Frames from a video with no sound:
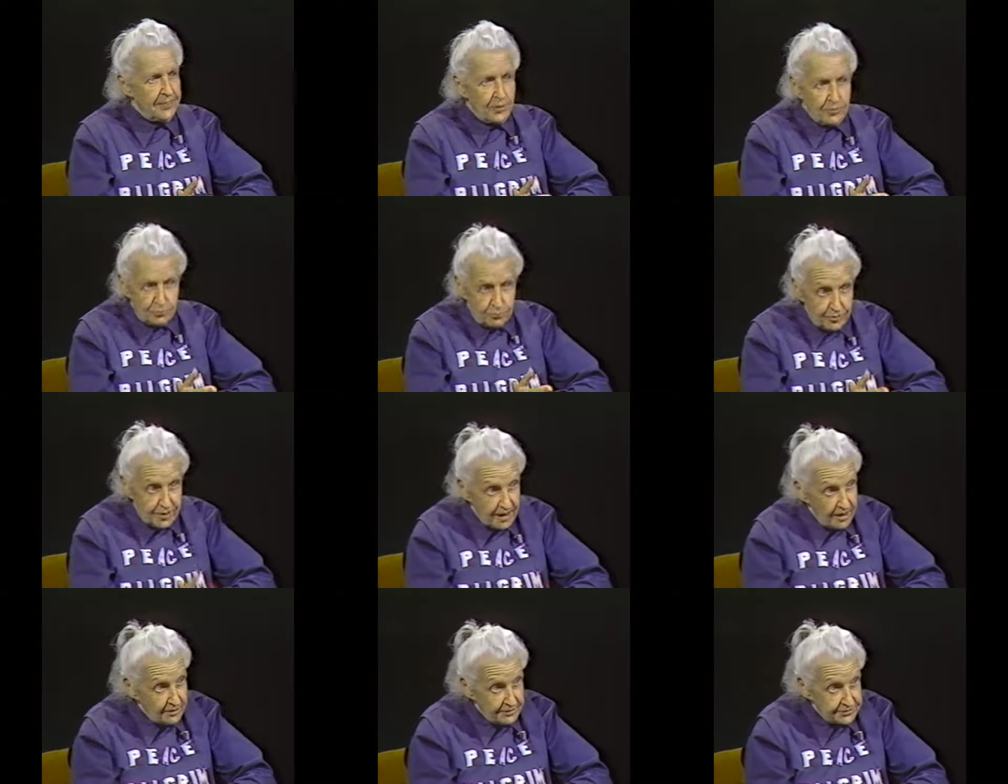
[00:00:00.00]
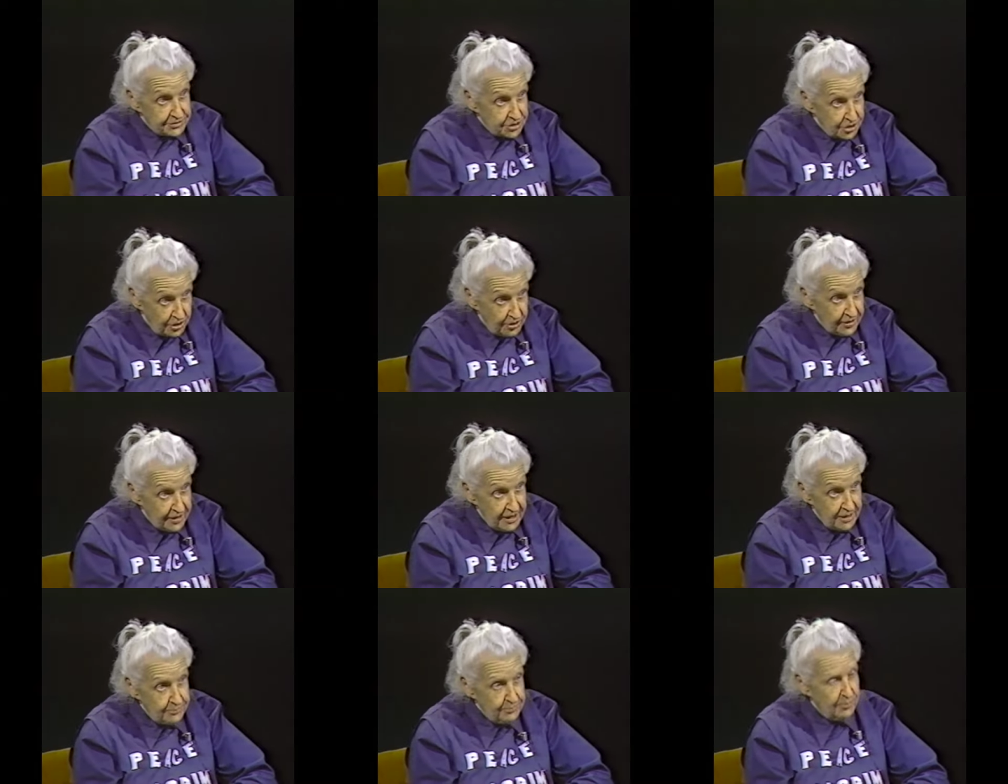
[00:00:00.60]
The real
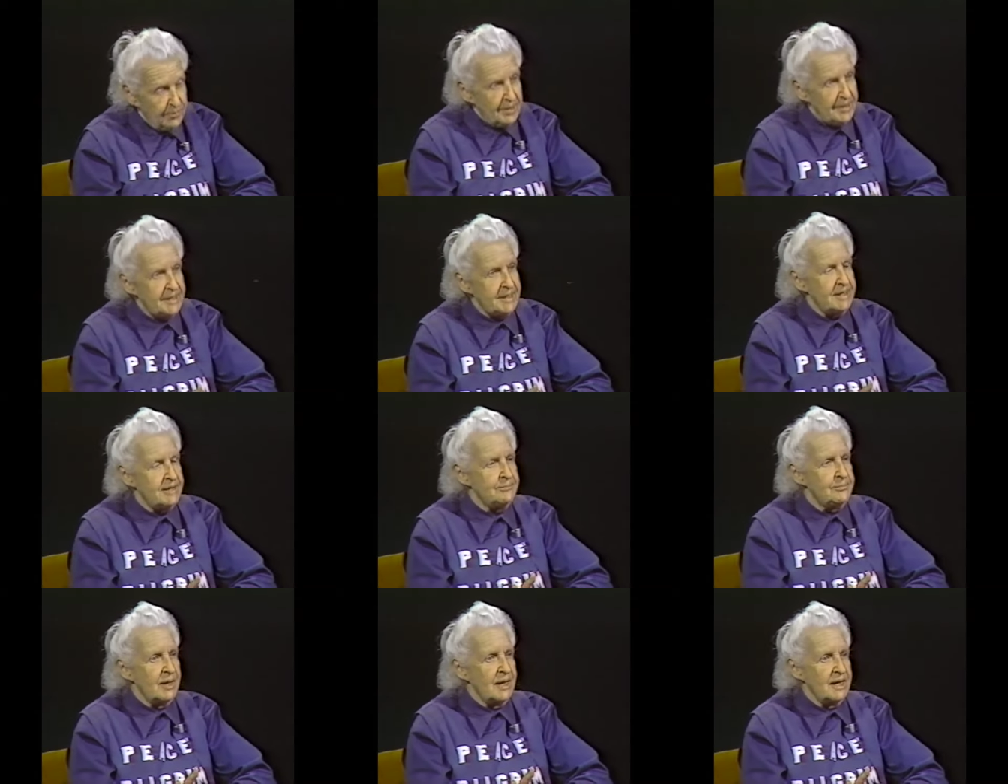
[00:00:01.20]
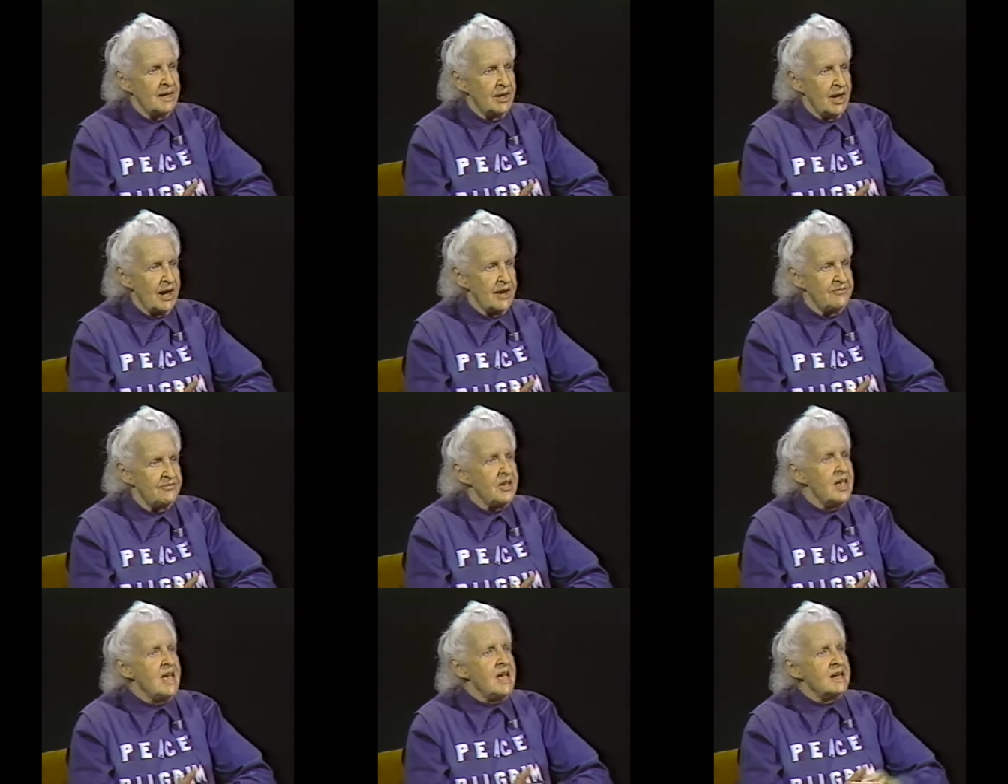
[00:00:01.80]
turning point in my
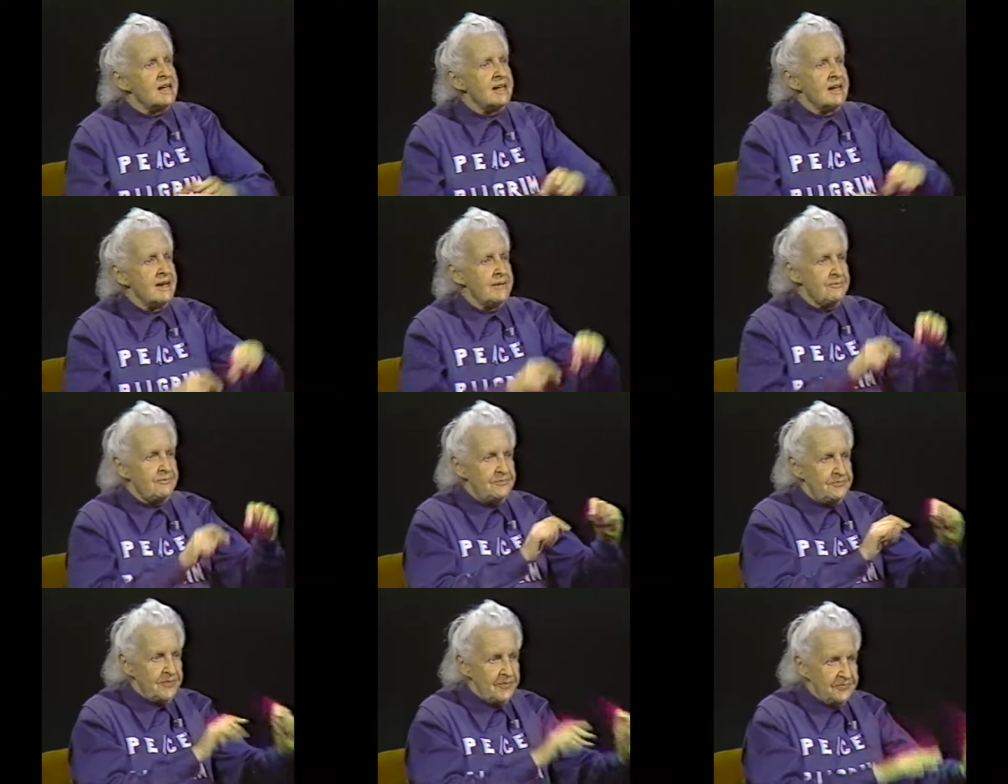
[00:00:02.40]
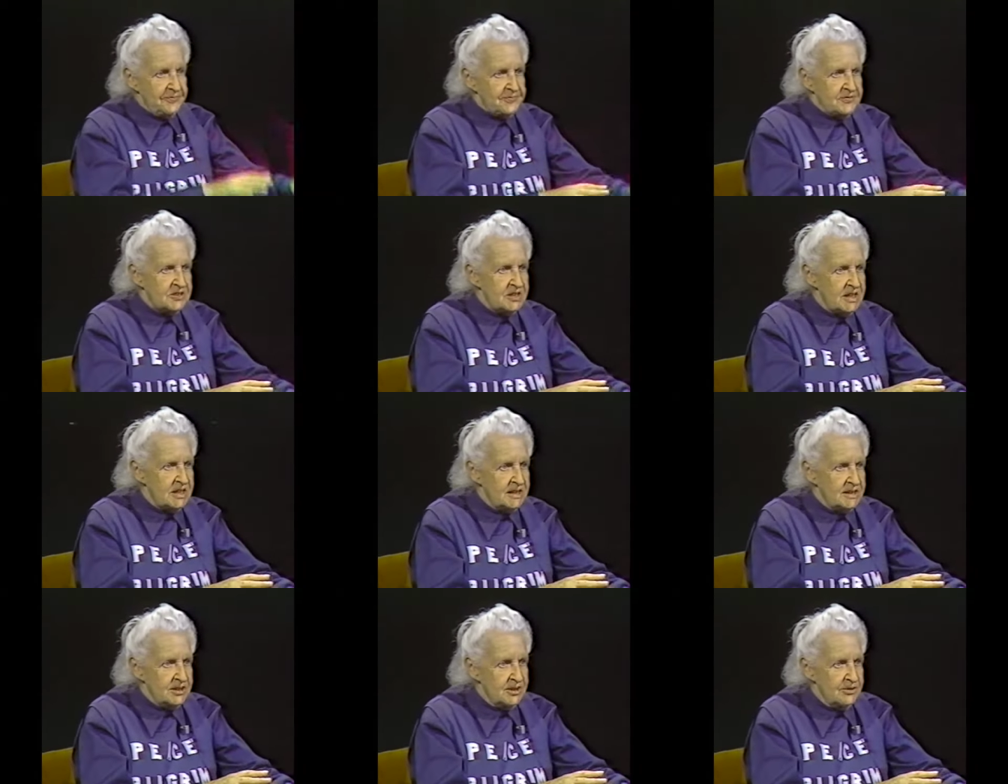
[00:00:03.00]
life came
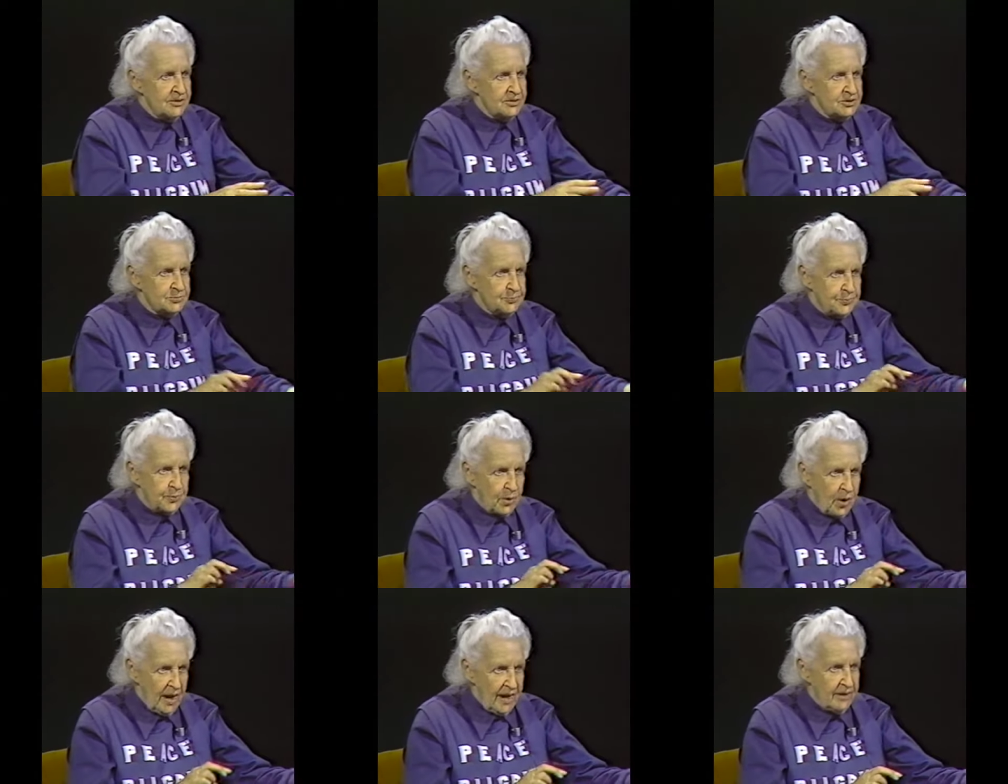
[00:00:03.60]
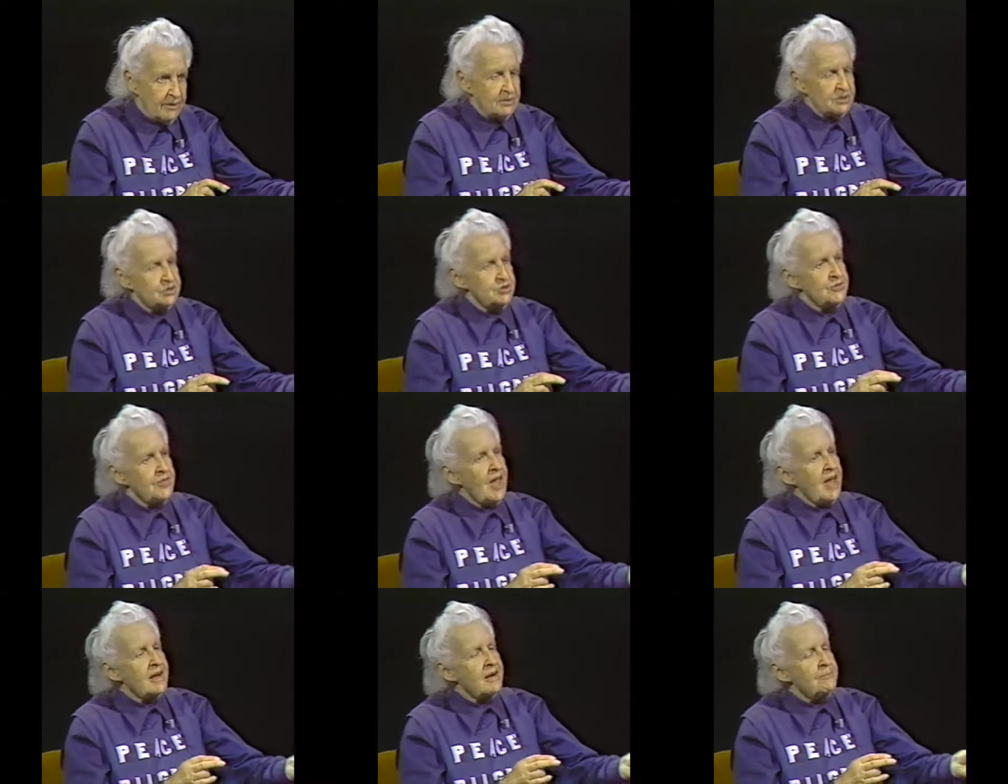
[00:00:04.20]
15 years prior
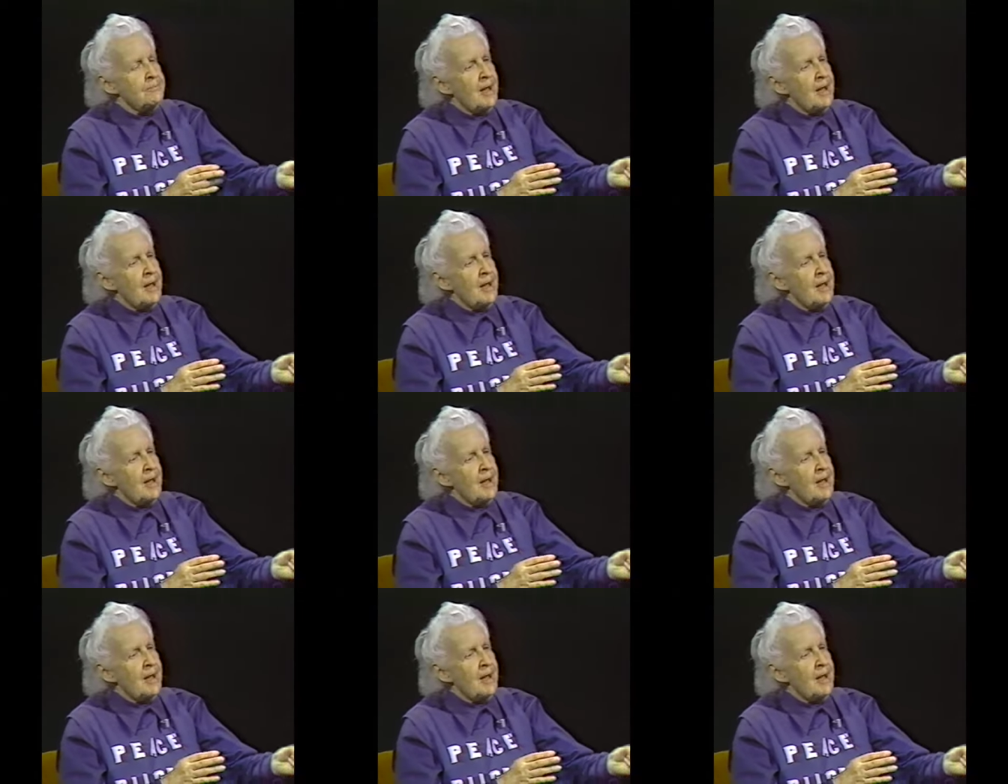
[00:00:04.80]
to that,